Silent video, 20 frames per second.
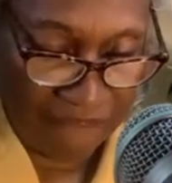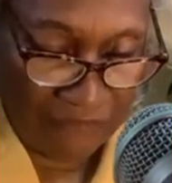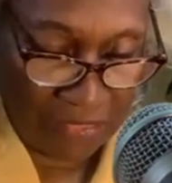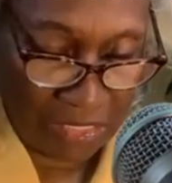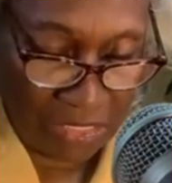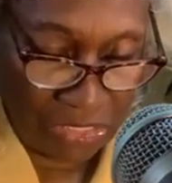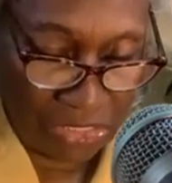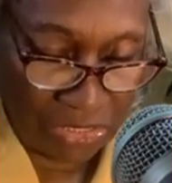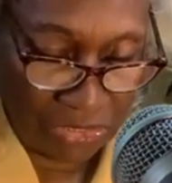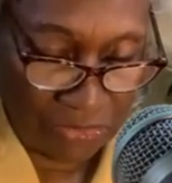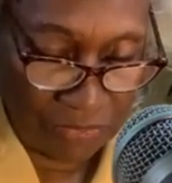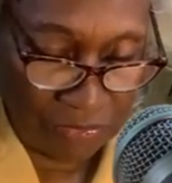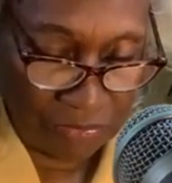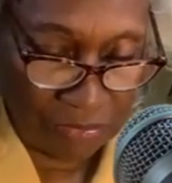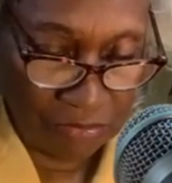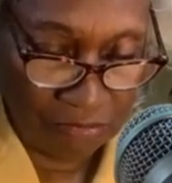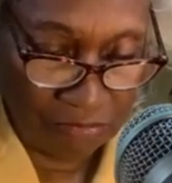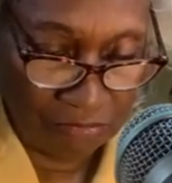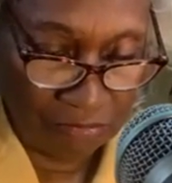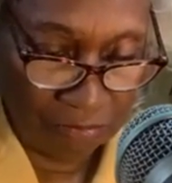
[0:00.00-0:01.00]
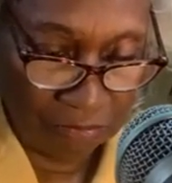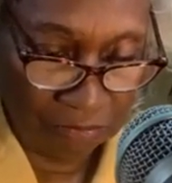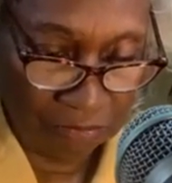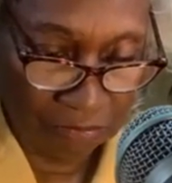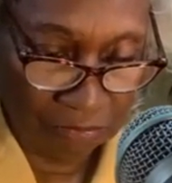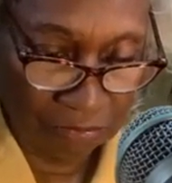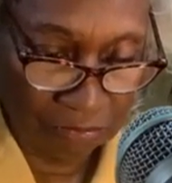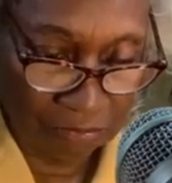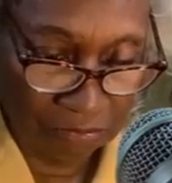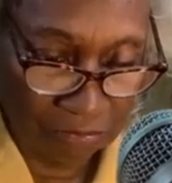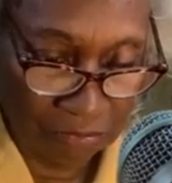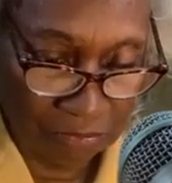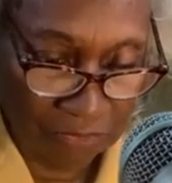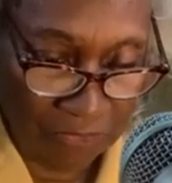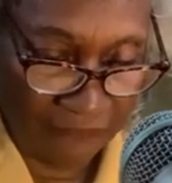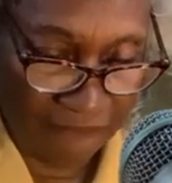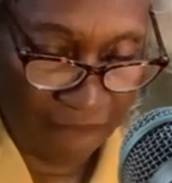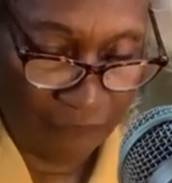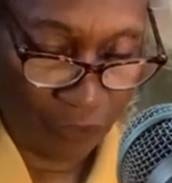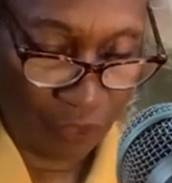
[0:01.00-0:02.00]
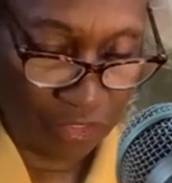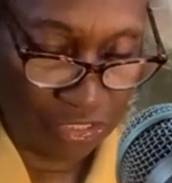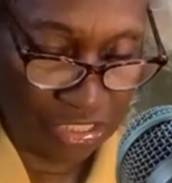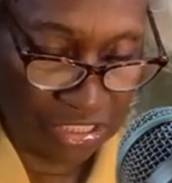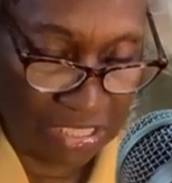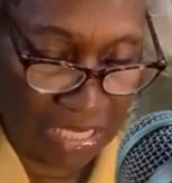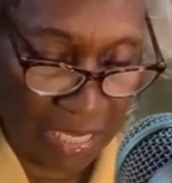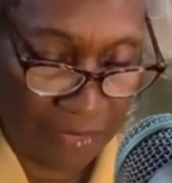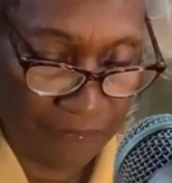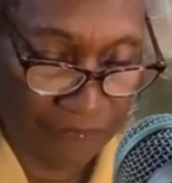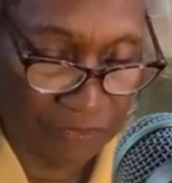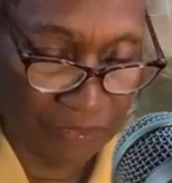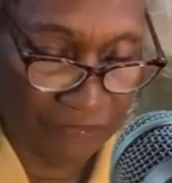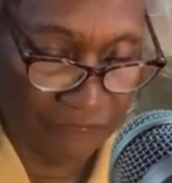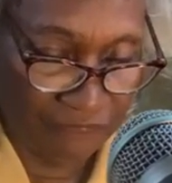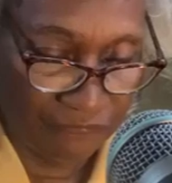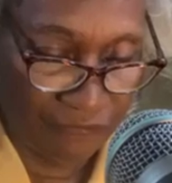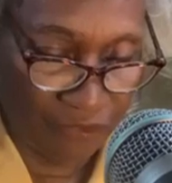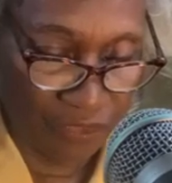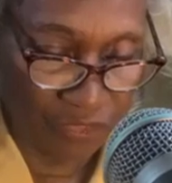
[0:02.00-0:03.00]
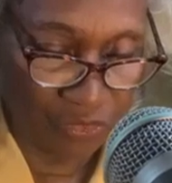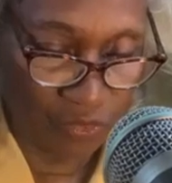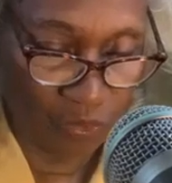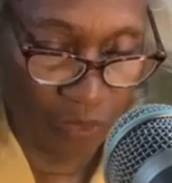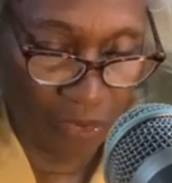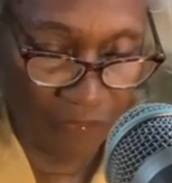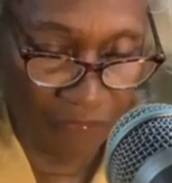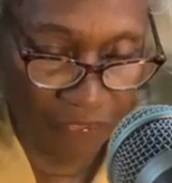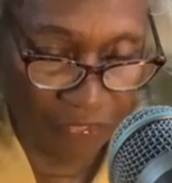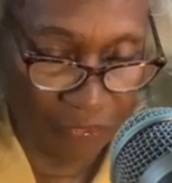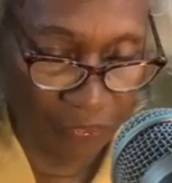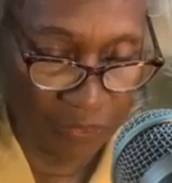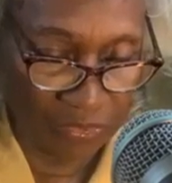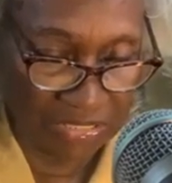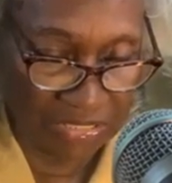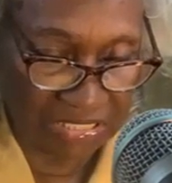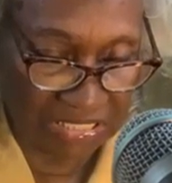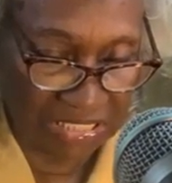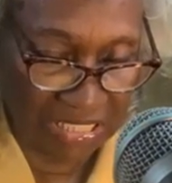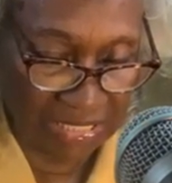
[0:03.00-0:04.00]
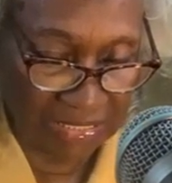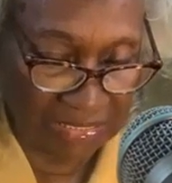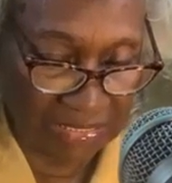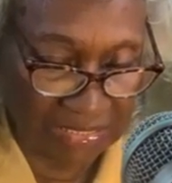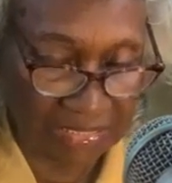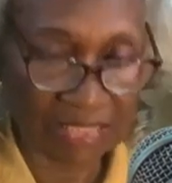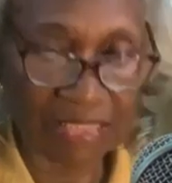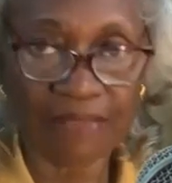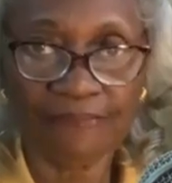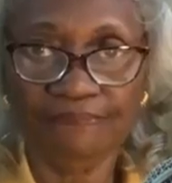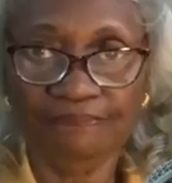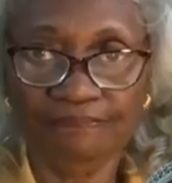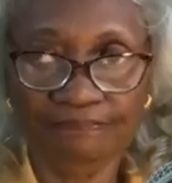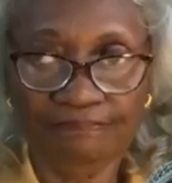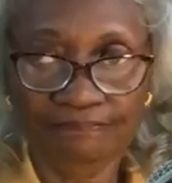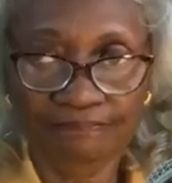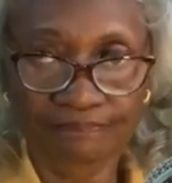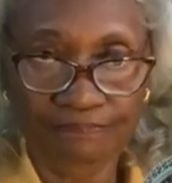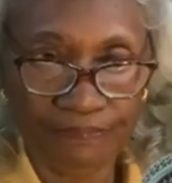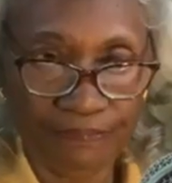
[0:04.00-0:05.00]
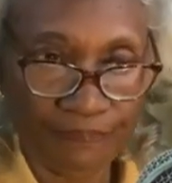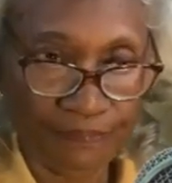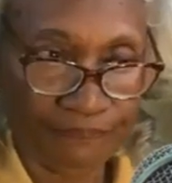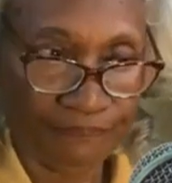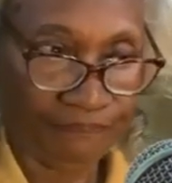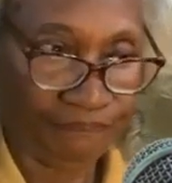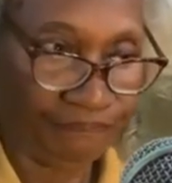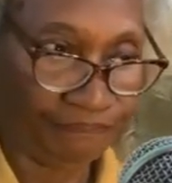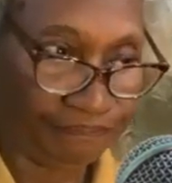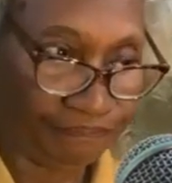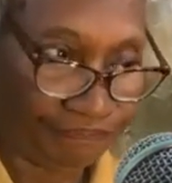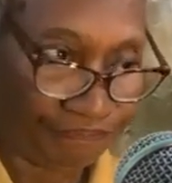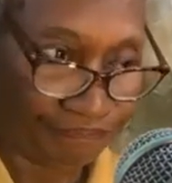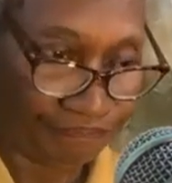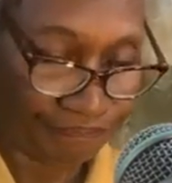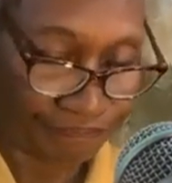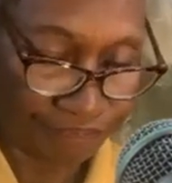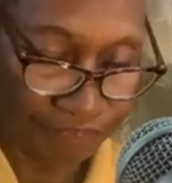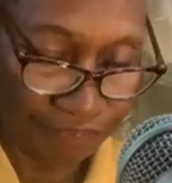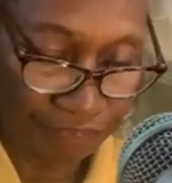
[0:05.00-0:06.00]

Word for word: Ephesians fourth chapter, verse 1 through 6. Uh-huh.